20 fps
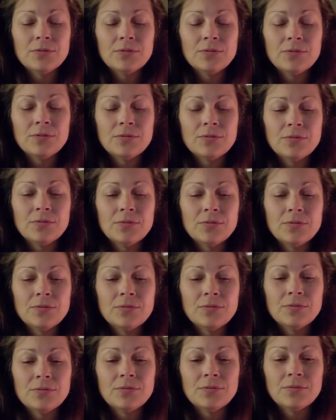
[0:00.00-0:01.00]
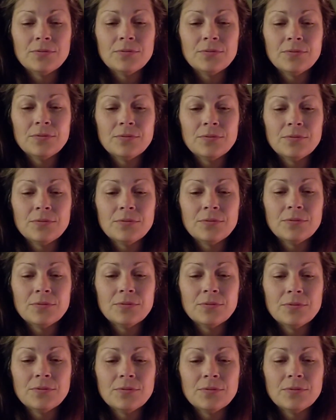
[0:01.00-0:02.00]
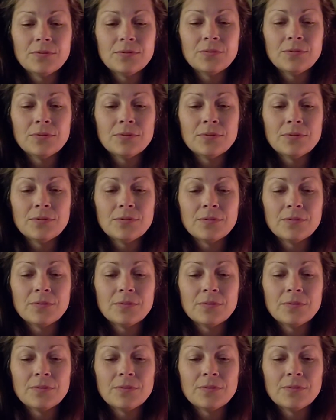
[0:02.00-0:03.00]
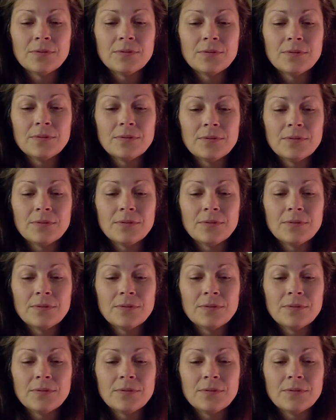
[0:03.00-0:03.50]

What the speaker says: (no one is talking)